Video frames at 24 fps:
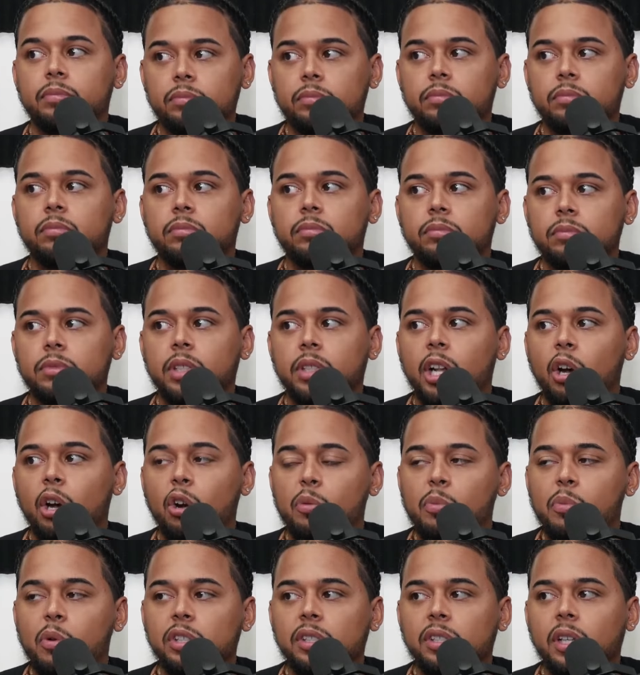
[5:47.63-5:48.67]
of course, the
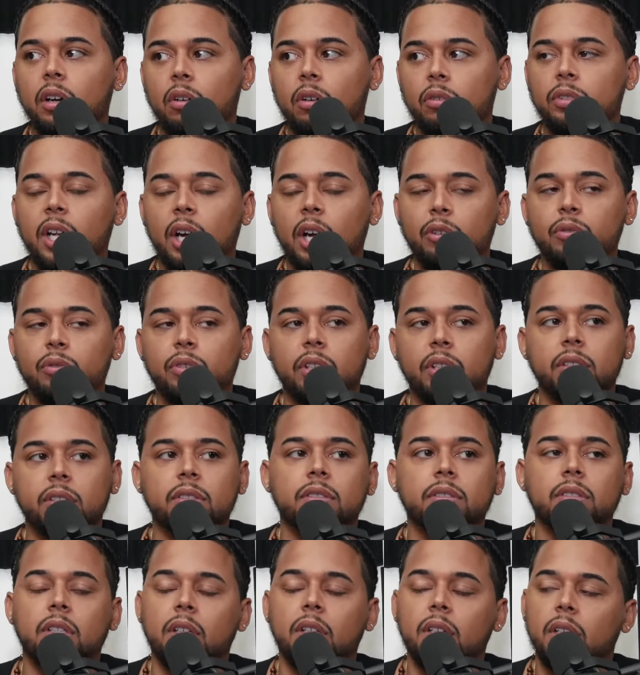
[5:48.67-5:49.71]
Nelk boys, like, oh, now you can
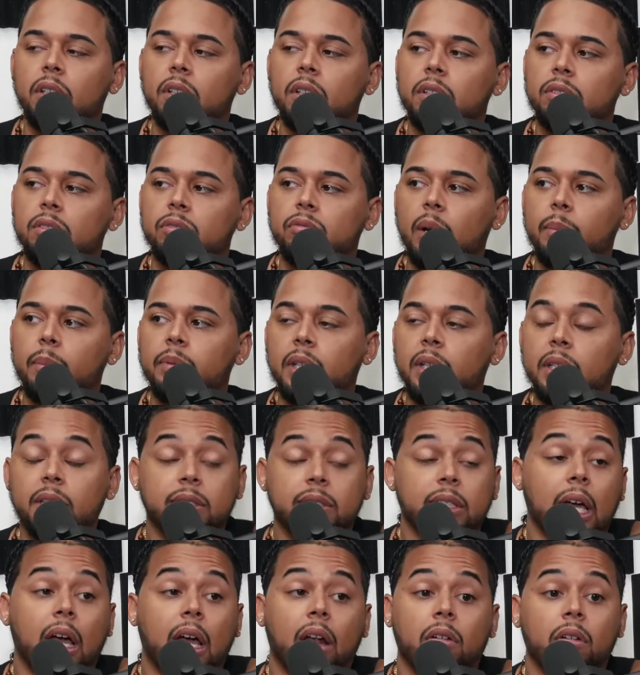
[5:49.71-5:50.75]
drop it like this.
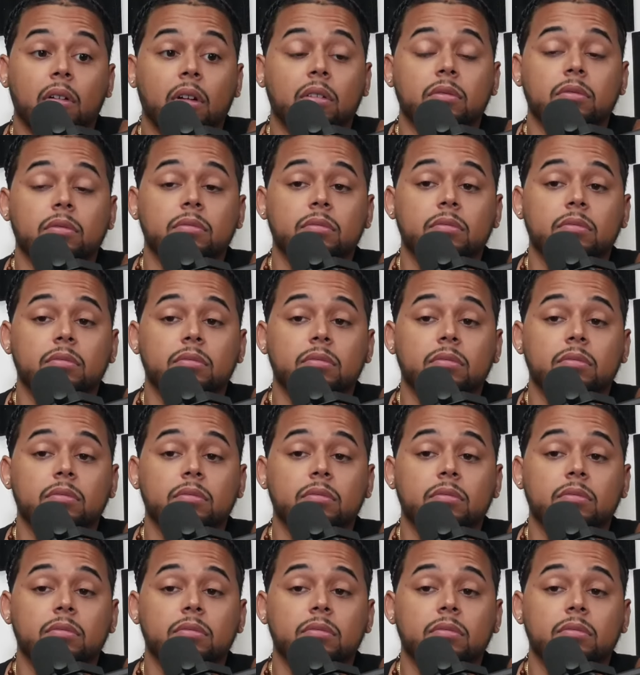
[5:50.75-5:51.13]
I don't know.